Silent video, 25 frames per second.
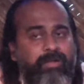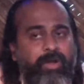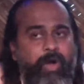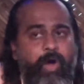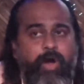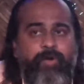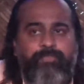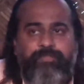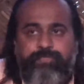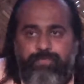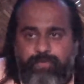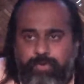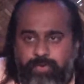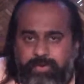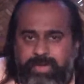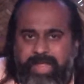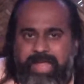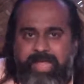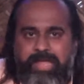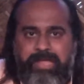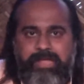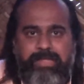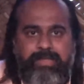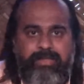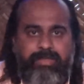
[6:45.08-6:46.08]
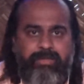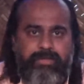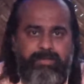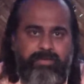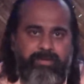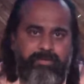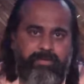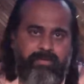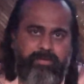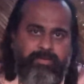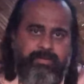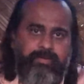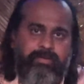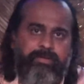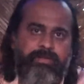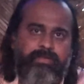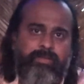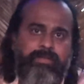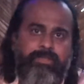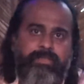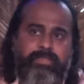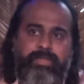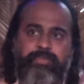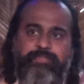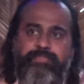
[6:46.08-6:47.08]
of today,
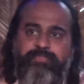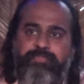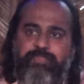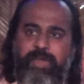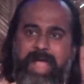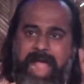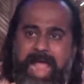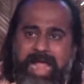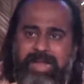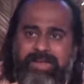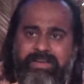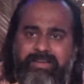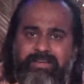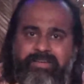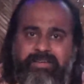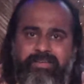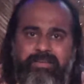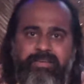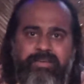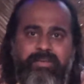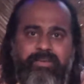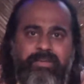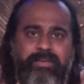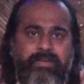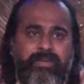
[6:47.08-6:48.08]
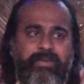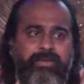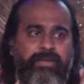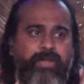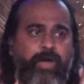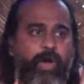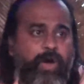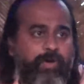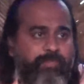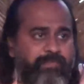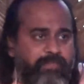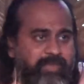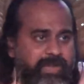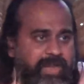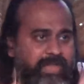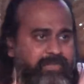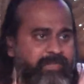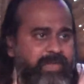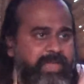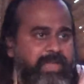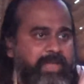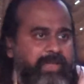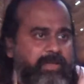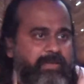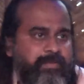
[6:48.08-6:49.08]
the fact of
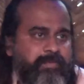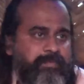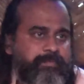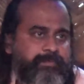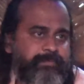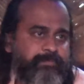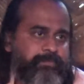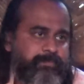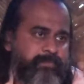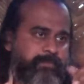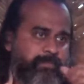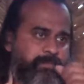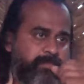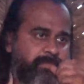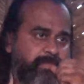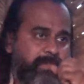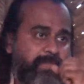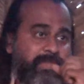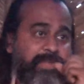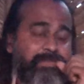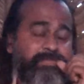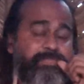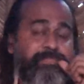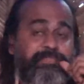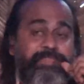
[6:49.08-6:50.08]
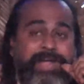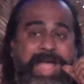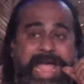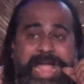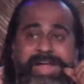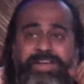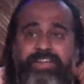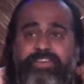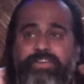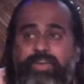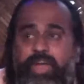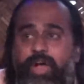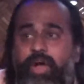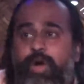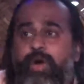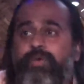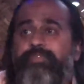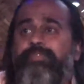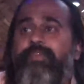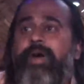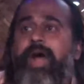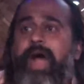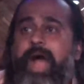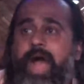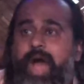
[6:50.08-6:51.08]
living, the fact
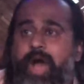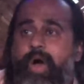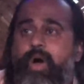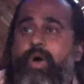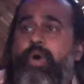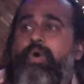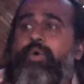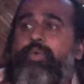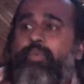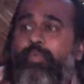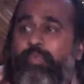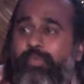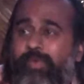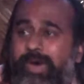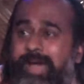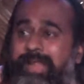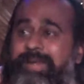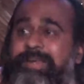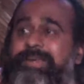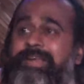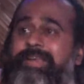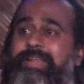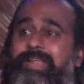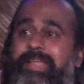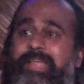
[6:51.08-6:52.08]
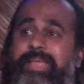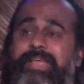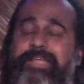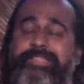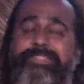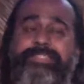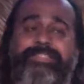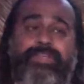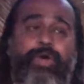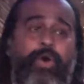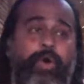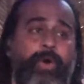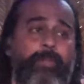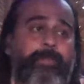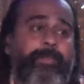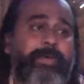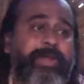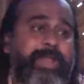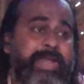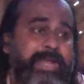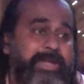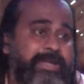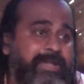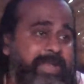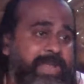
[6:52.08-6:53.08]
of how one is
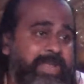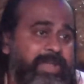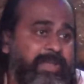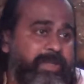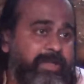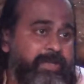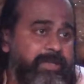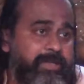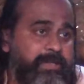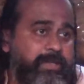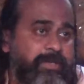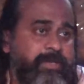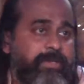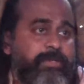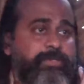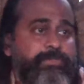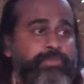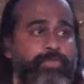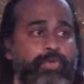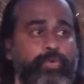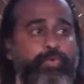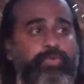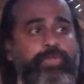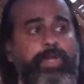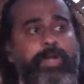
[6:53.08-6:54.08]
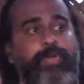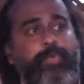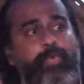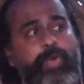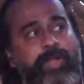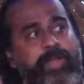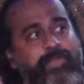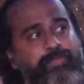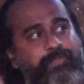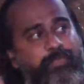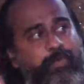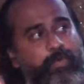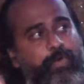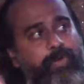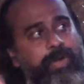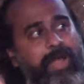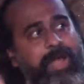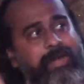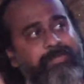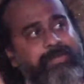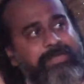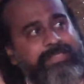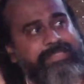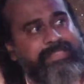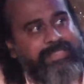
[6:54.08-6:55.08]
operating through the
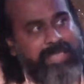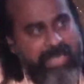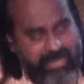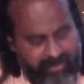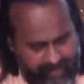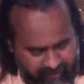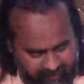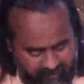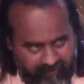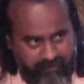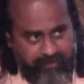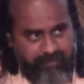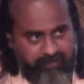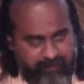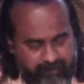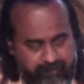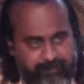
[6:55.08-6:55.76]
24-hour cycle.